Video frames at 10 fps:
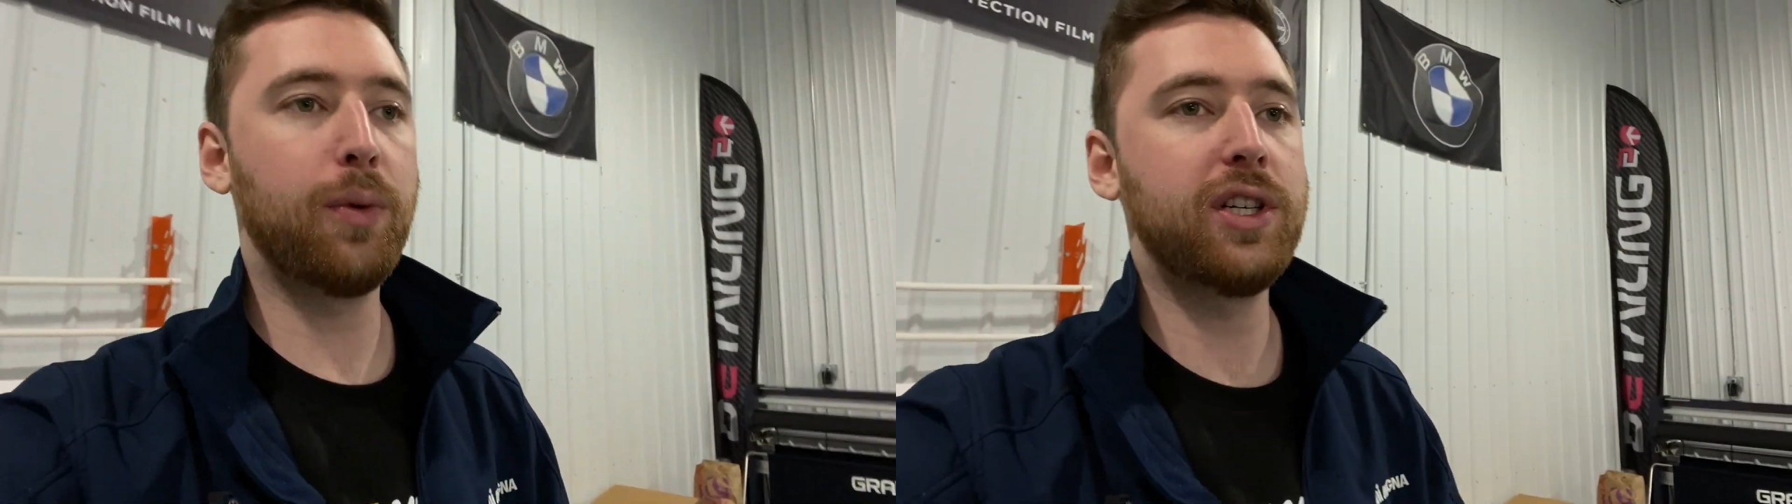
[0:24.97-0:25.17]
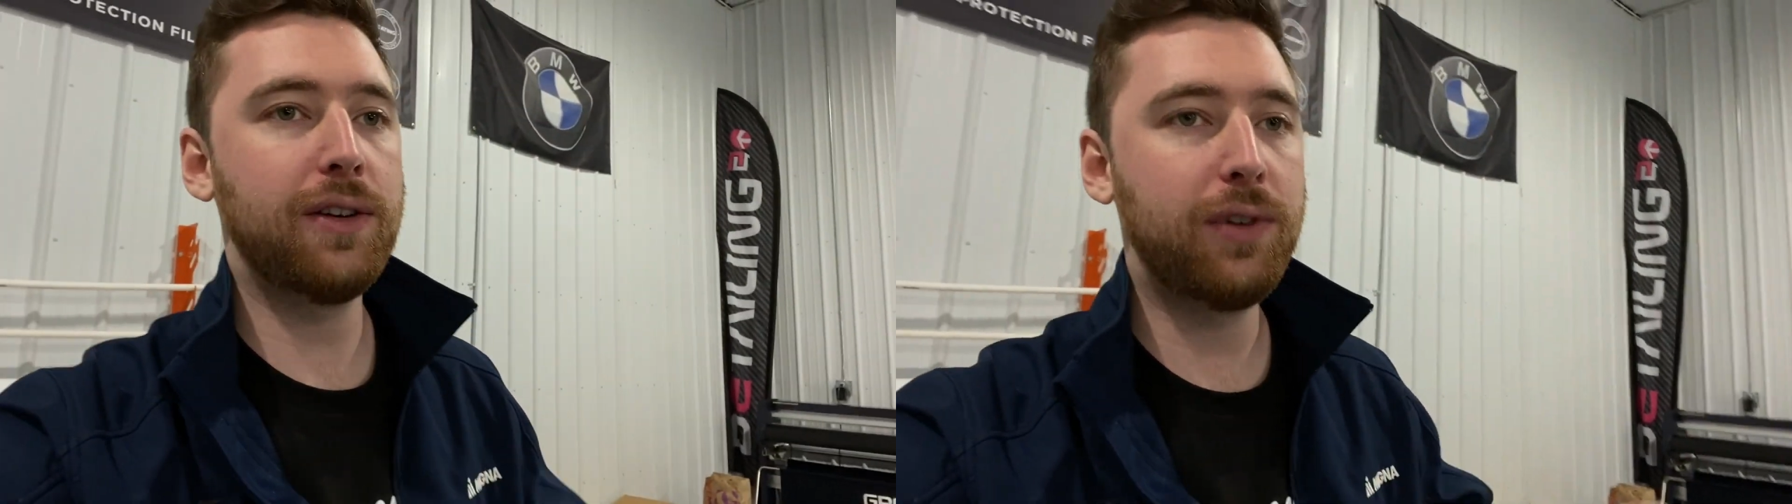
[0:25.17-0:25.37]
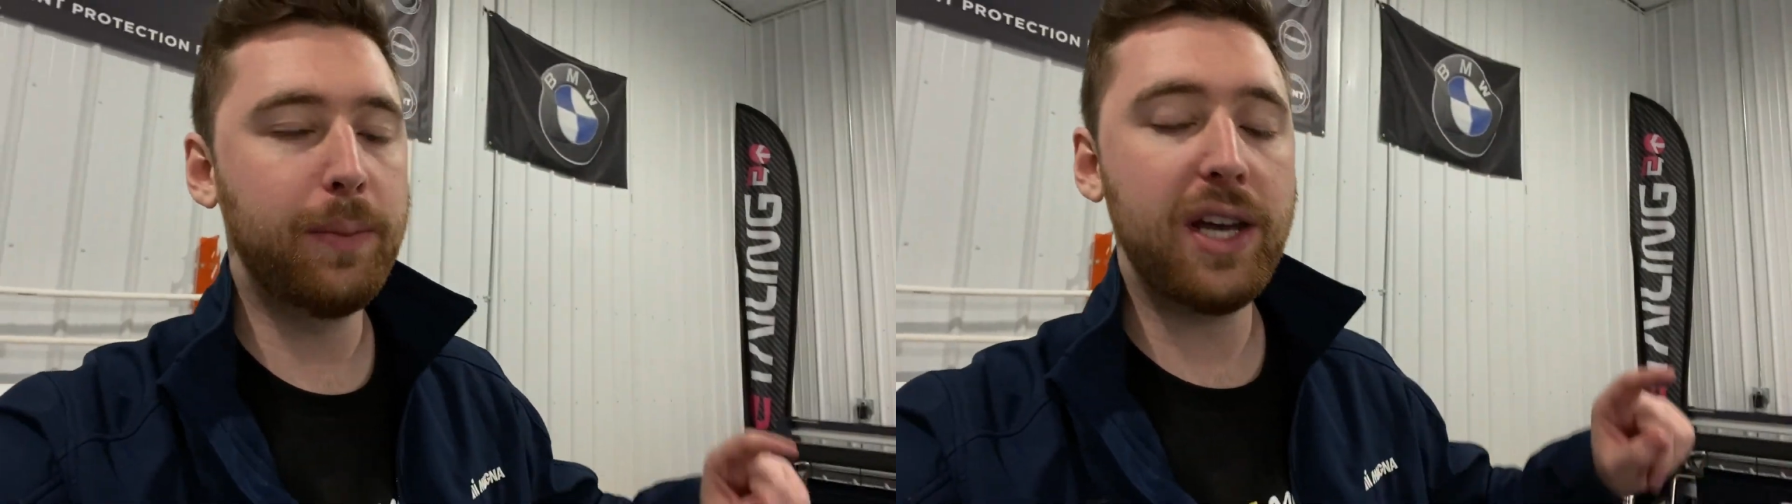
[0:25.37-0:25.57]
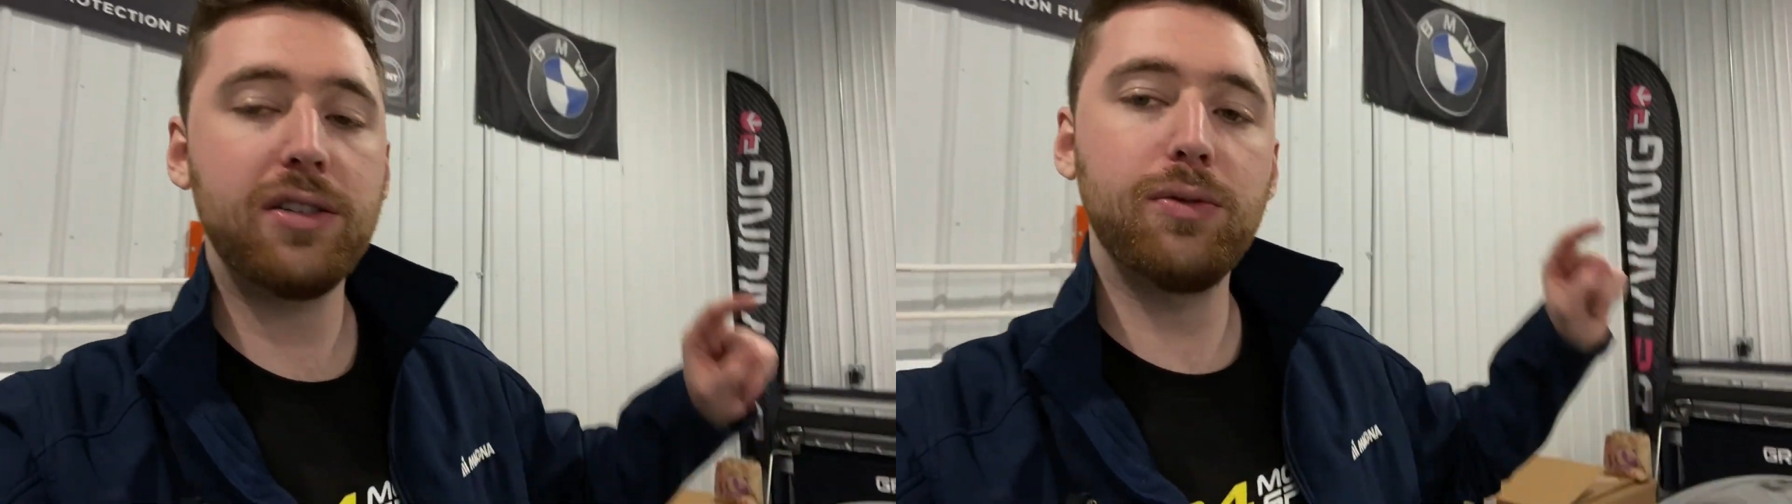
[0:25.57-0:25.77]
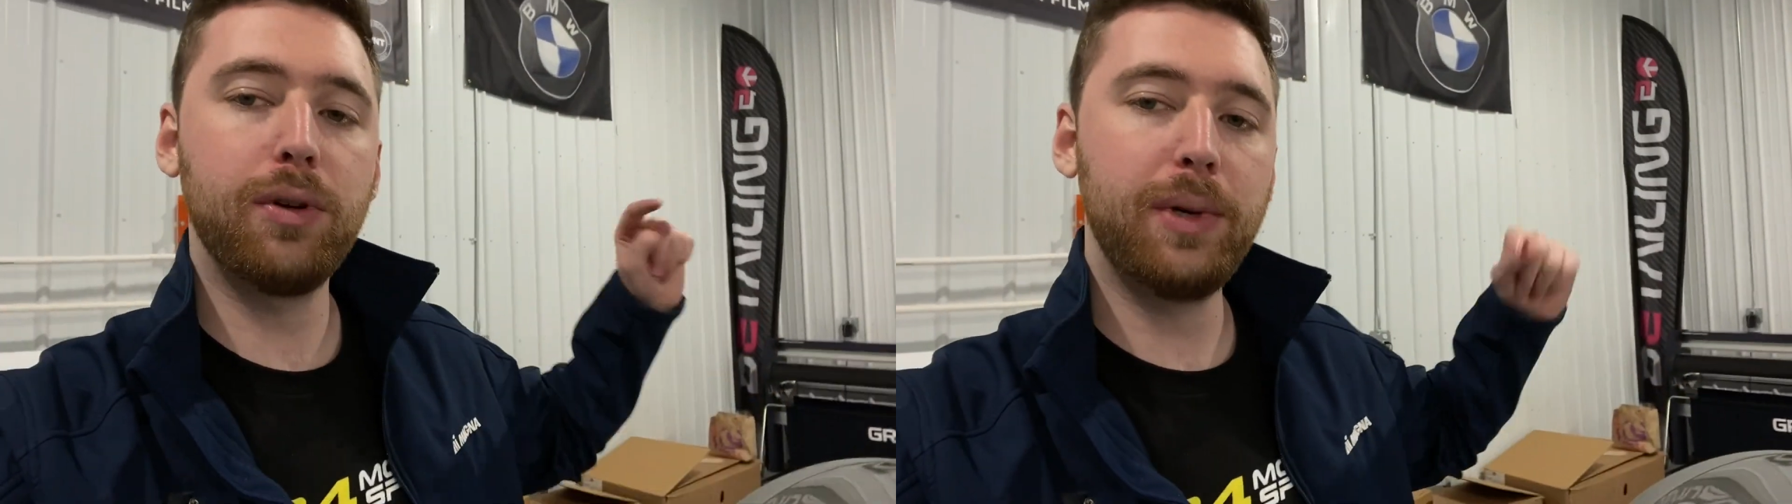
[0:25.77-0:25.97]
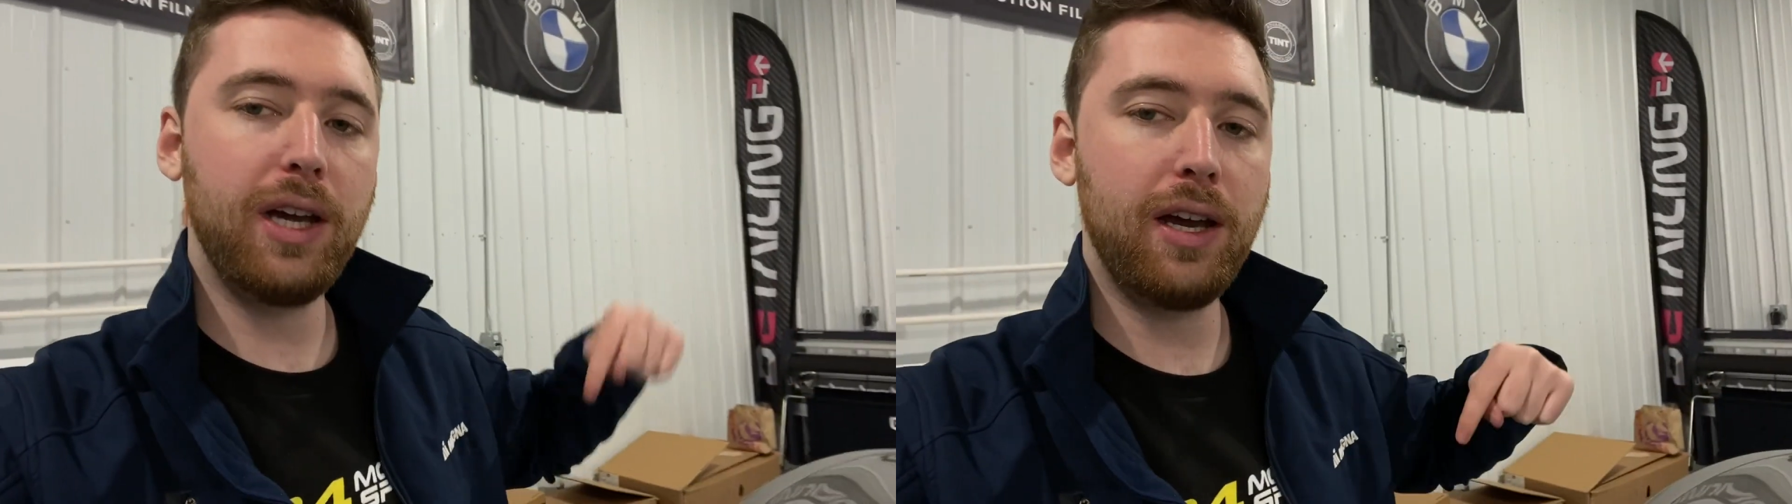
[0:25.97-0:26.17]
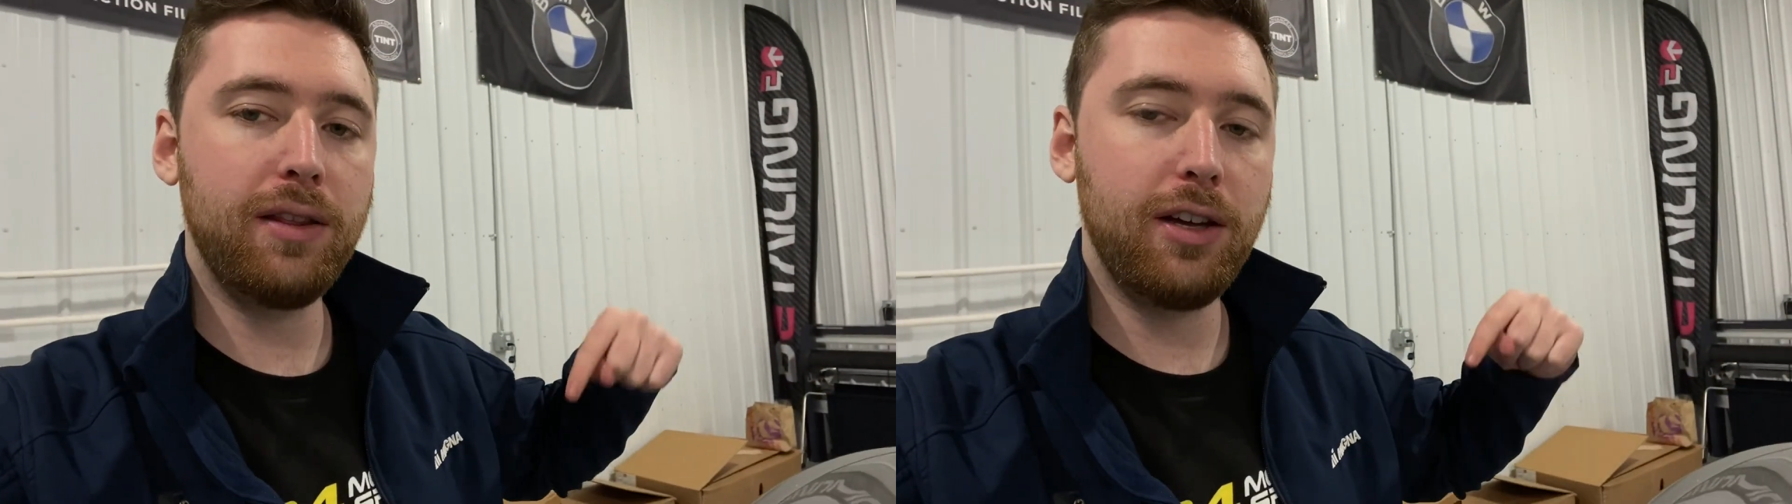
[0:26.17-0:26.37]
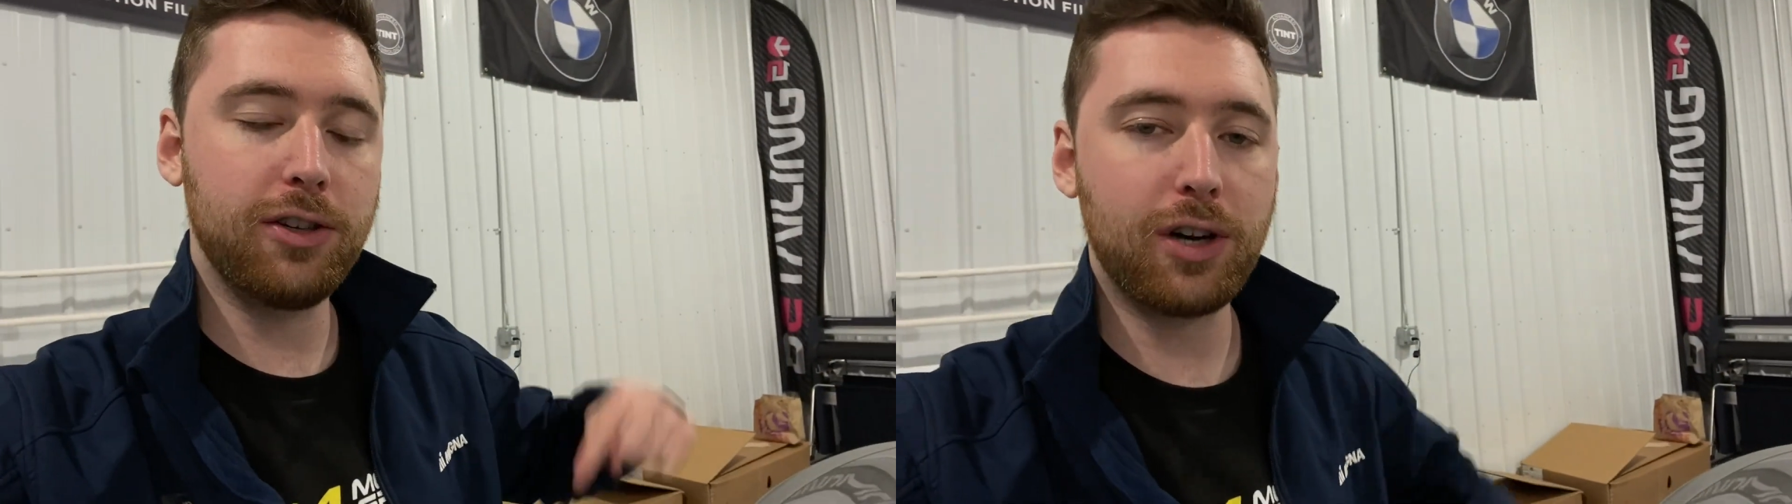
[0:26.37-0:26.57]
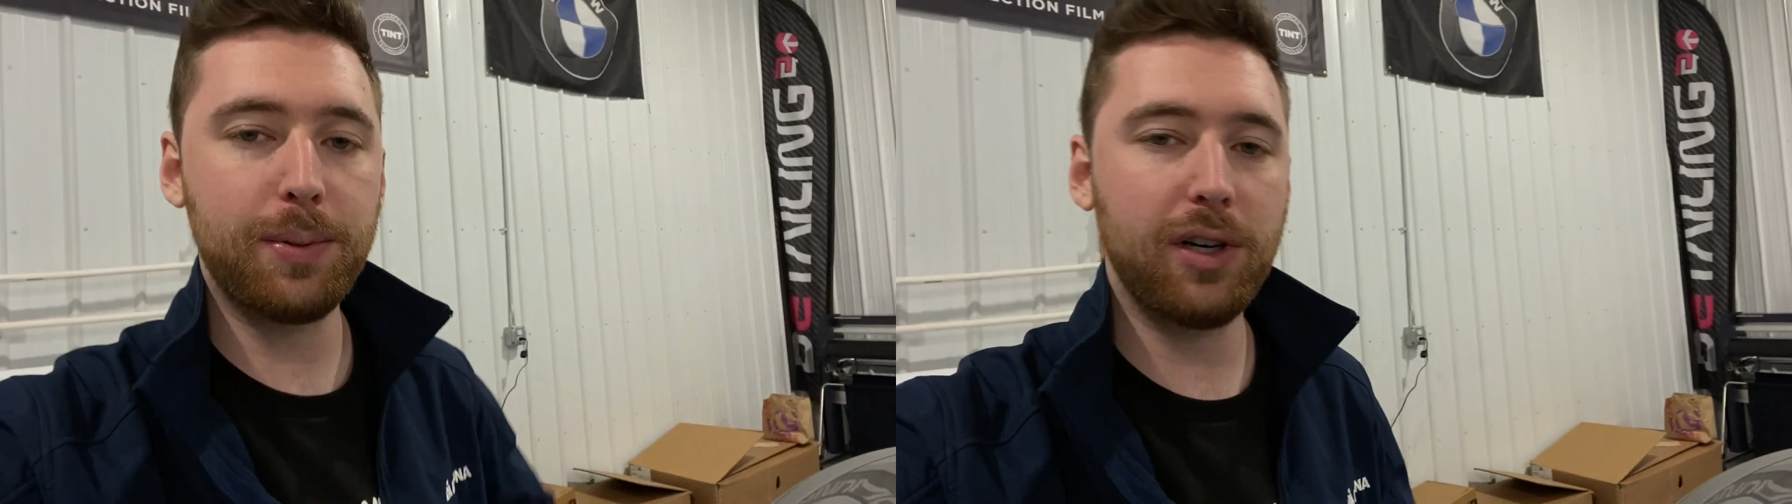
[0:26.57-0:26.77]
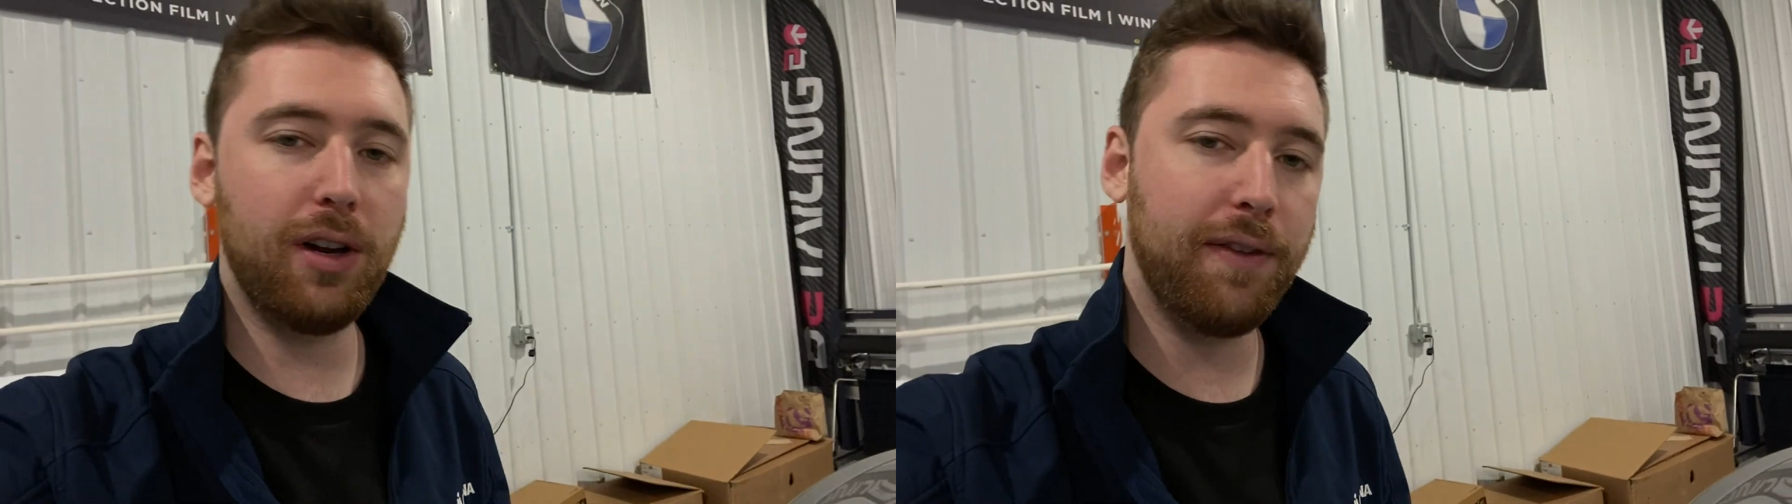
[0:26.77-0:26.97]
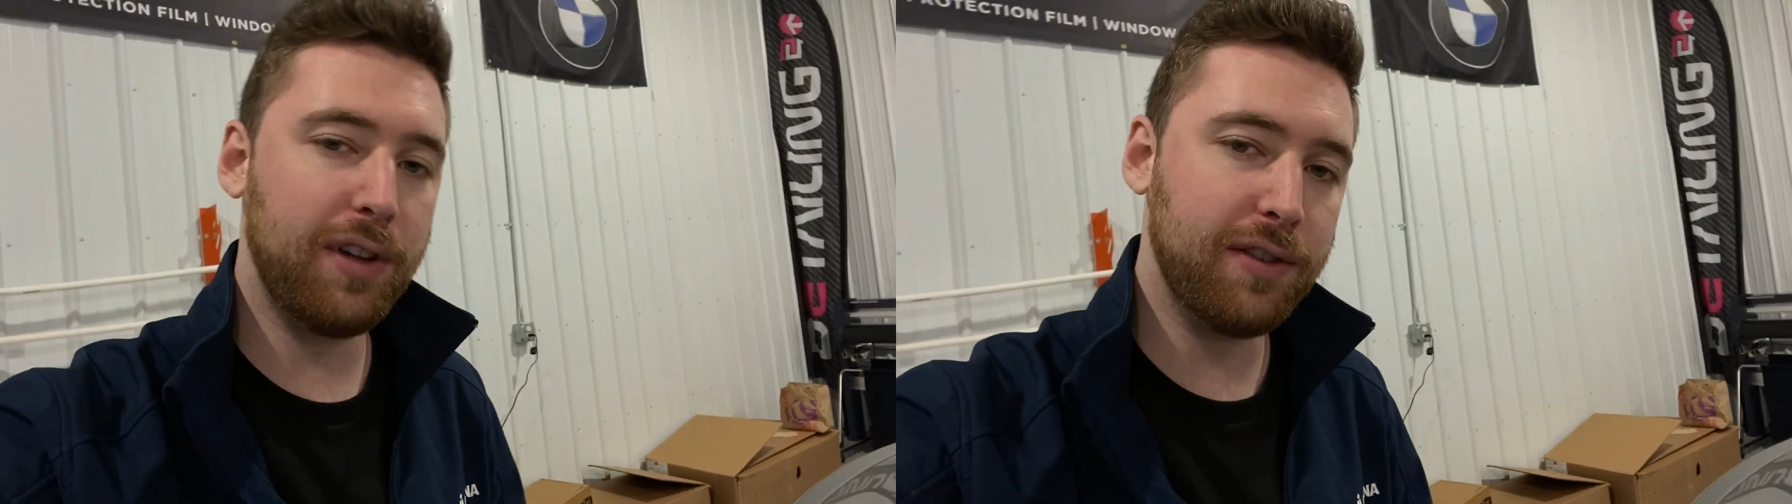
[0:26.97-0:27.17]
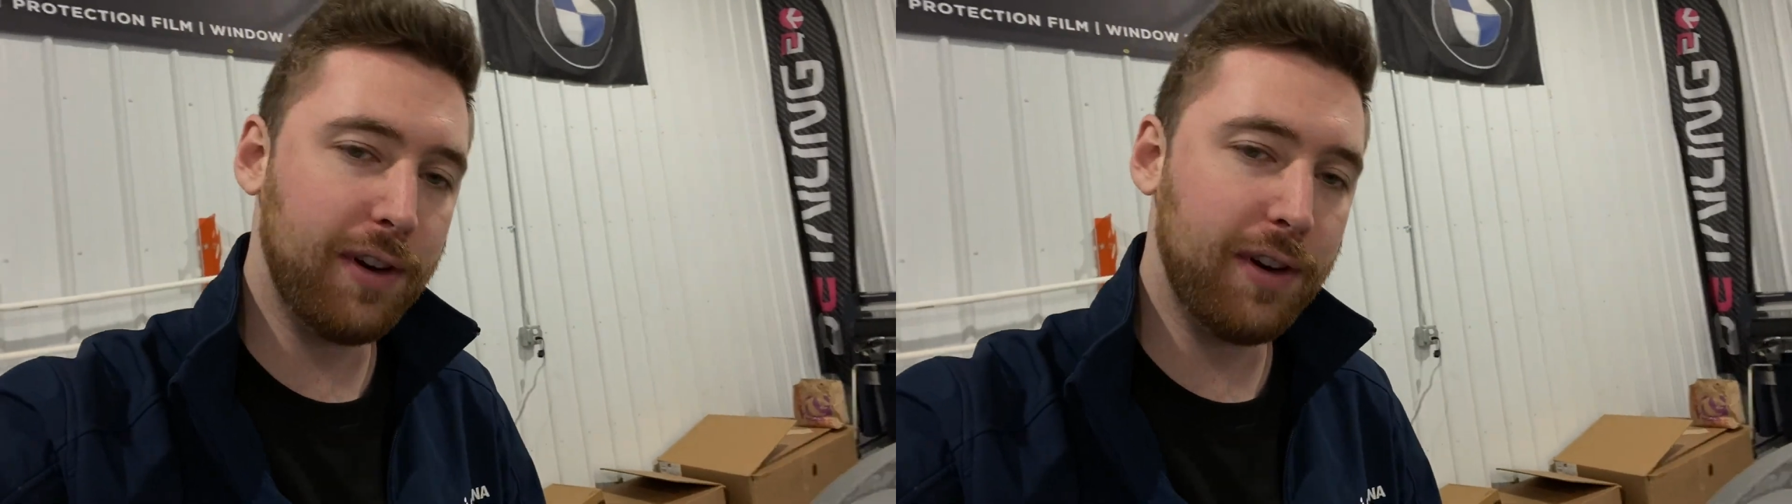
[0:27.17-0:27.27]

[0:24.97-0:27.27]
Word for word: which if you missed will be in the description of this